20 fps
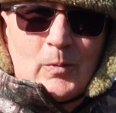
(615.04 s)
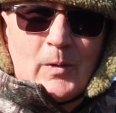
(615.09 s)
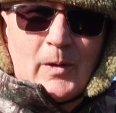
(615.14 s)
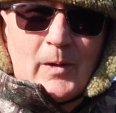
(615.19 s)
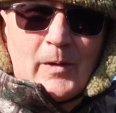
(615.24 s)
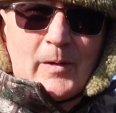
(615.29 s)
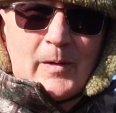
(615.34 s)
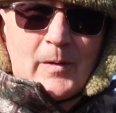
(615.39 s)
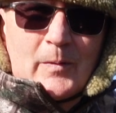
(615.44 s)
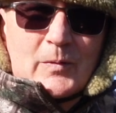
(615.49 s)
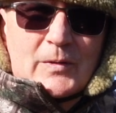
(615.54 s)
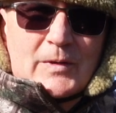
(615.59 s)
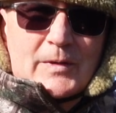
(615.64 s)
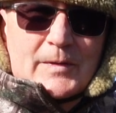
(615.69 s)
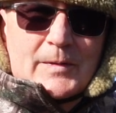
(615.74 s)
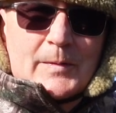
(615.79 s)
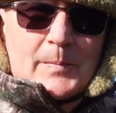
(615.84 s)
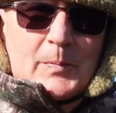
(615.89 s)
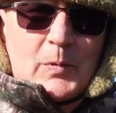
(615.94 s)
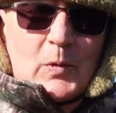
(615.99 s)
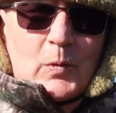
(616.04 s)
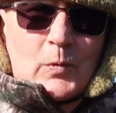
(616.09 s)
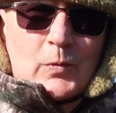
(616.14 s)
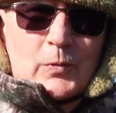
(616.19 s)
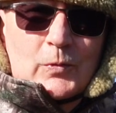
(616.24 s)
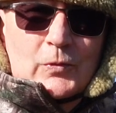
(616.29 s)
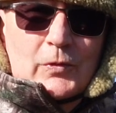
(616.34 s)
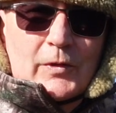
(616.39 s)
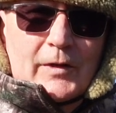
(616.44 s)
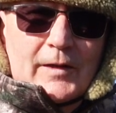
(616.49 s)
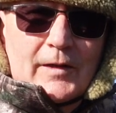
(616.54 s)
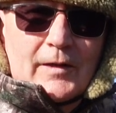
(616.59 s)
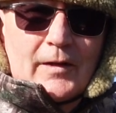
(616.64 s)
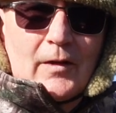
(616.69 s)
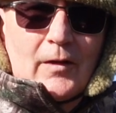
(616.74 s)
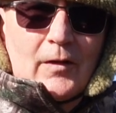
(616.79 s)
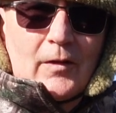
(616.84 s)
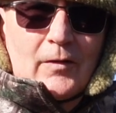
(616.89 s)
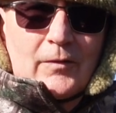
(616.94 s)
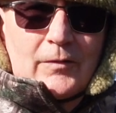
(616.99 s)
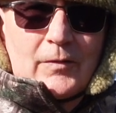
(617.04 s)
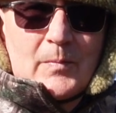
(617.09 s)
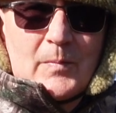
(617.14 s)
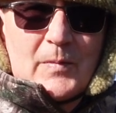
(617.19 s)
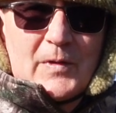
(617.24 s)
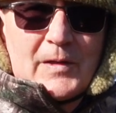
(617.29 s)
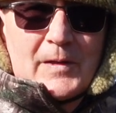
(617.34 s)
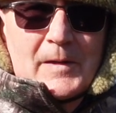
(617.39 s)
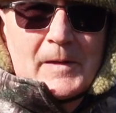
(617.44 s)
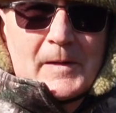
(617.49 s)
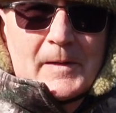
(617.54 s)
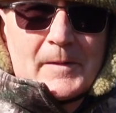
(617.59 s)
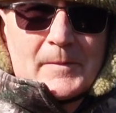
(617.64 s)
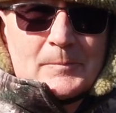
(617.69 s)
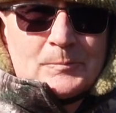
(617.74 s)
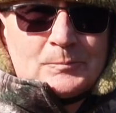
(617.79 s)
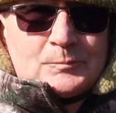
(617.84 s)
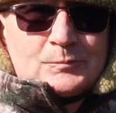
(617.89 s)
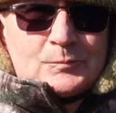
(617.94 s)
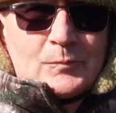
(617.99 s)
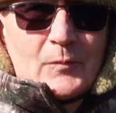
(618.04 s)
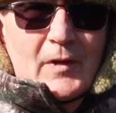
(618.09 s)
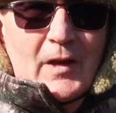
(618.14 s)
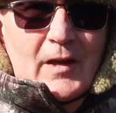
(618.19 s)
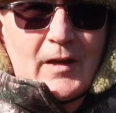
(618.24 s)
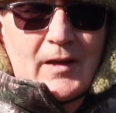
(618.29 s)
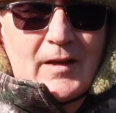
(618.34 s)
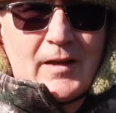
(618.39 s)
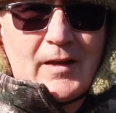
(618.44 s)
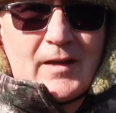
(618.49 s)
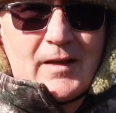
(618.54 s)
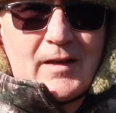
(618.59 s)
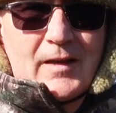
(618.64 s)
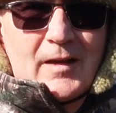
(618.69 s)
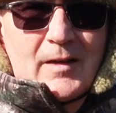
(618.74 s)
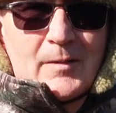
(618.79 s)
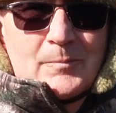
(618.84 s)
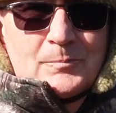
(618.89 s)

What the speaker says: Well, it was just a portrait of a merlin, and